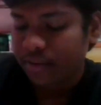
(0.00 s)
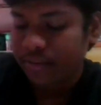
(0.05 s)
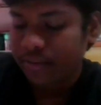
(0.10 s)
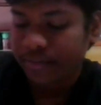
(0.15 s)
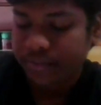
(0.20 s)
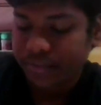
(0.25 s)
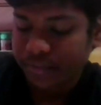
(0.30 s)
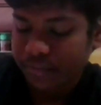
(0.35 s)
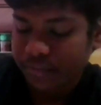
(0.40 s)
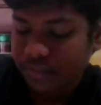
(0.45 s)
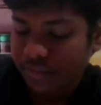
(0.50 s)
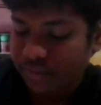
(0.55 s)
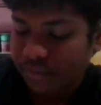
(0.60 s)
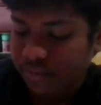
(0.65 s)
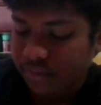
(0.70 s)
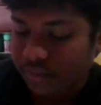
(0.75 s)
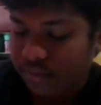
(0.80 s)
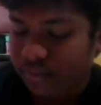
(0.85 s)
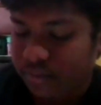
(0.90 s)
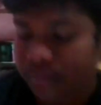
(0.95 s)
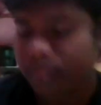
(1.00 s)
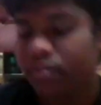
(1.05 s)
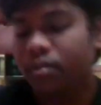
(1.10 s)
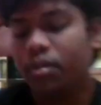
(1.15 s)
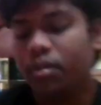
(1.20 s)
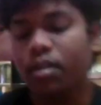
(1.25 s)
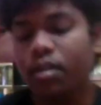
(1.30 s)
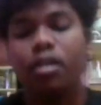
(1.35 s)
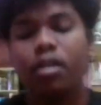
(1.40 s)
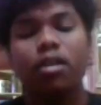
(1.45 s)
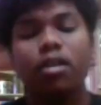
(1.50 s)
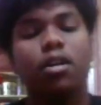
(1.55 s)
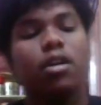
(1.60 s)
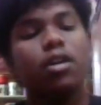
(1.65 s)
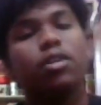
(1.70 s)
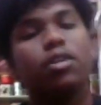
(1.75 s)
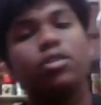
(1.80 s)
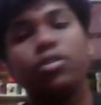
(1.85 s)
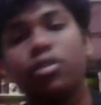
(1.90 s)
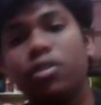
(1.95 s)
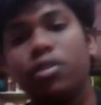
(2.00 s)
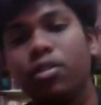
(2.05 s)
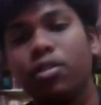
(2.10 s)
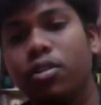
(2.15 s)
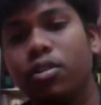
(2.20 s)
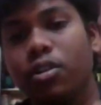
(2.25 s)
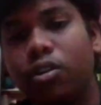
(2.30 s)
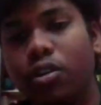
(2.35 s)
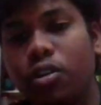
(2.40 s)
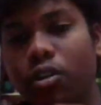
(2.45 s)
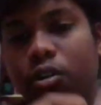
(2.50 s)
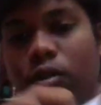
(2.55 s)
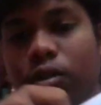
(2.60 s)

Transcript: So totally it consists of